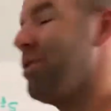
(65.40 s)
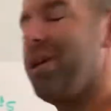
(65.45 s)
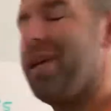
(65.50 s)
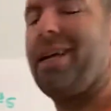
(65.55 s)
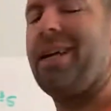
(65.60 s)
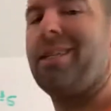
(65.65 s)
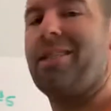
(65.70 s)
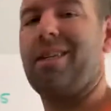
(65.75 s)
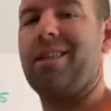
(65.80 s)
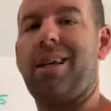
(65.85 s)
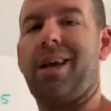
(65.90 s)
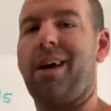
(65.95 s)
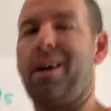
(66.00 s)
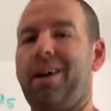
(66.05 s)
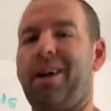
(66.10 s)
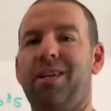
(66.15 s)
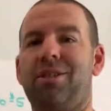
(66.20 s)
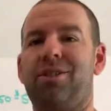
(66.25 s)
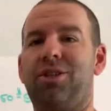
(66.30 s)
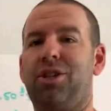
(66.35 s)
easy there.
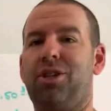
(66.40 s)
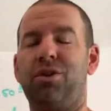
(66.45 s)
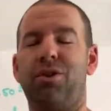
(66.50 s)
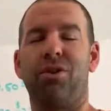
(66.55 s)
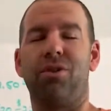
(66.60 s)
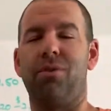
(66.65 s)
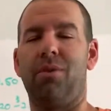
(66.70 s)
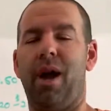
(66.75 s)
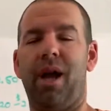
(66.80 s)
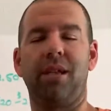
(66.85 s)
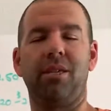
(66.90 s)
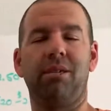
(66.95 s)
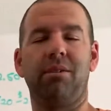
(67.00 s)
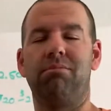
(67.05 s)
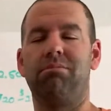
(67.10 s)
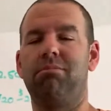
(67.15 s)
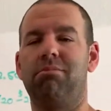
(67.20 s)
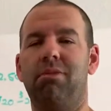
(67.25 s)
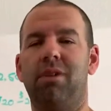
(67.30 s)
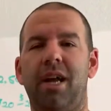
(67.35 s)
It's skew to the
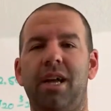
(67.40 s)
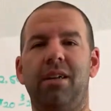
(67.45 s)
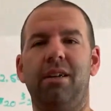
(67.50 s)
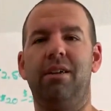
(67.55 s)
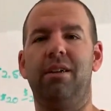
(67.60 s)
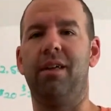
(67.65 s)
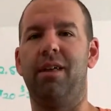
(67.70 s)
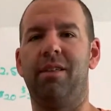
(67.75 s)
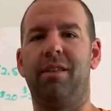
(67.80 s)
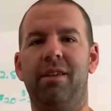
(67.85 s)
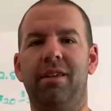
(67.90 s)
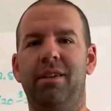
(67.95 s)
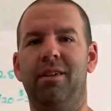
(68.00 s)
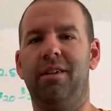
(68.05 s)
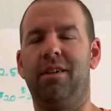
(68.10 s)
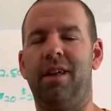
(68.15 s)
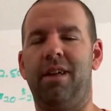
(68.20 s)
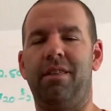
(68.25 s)
right? Nothing